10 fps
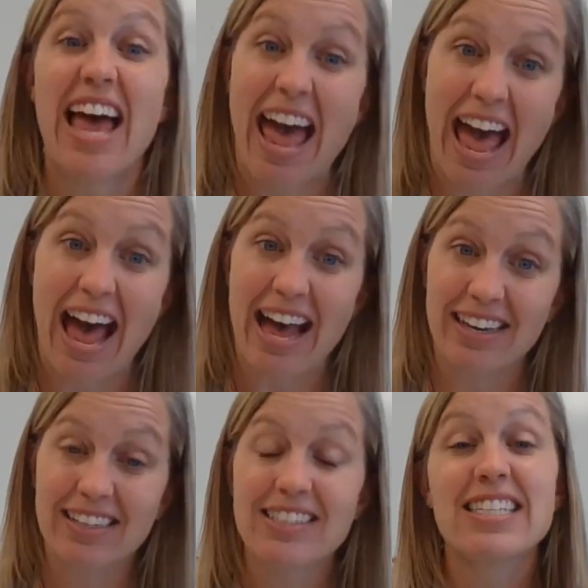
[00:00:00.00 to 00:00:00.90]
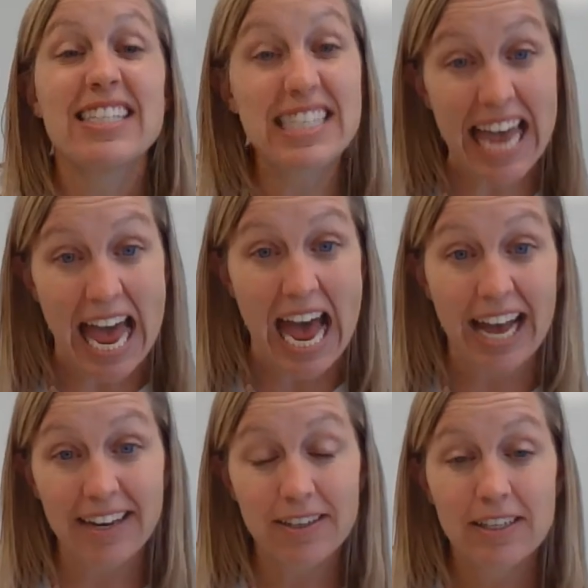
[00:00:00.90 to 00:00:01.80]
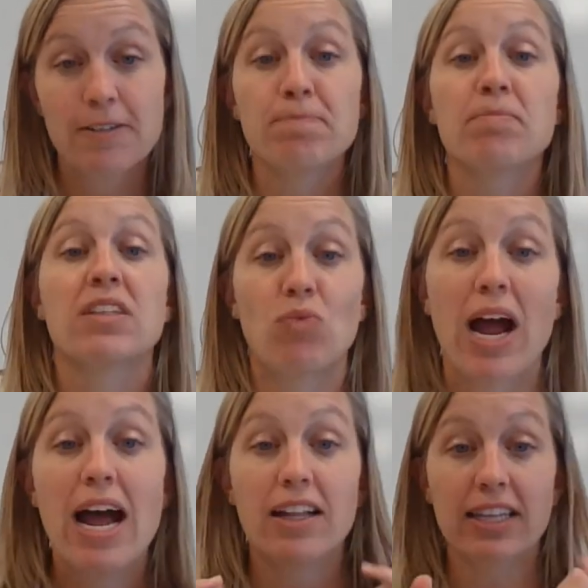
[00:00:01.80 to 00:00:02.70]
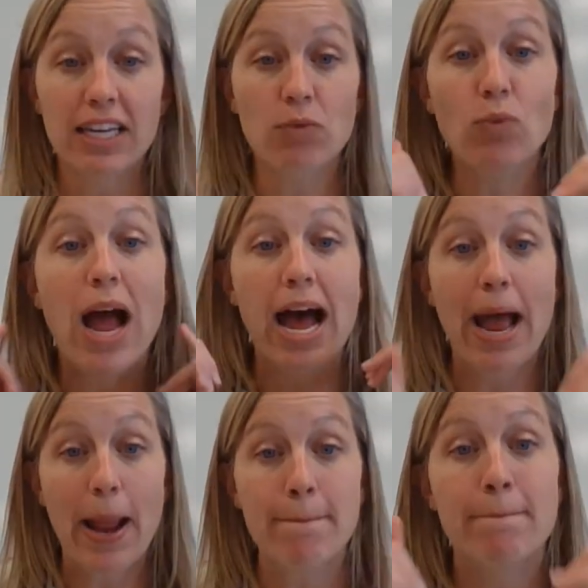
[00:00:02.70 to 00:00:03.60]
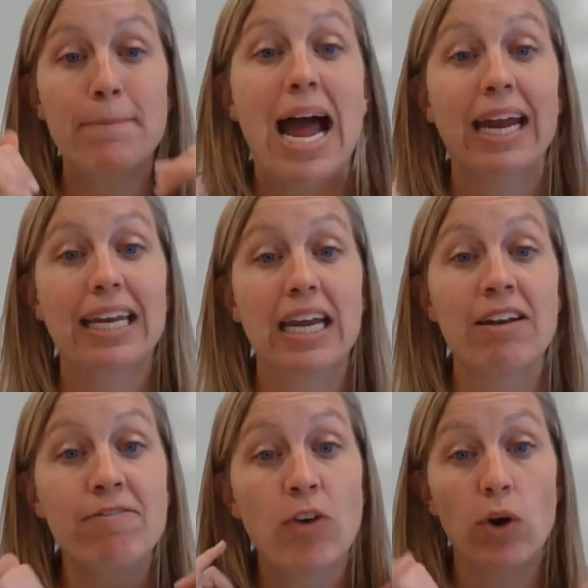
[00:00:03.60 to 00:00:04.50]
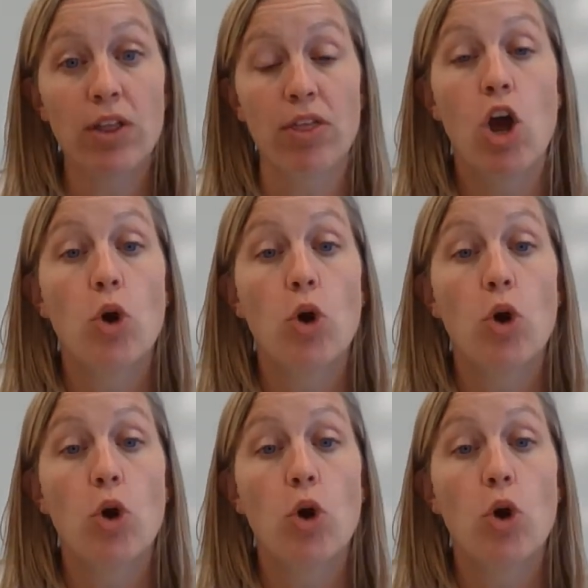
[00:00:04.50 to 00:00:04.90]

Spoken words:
add. Sad. Rally, rhyme, back and forth.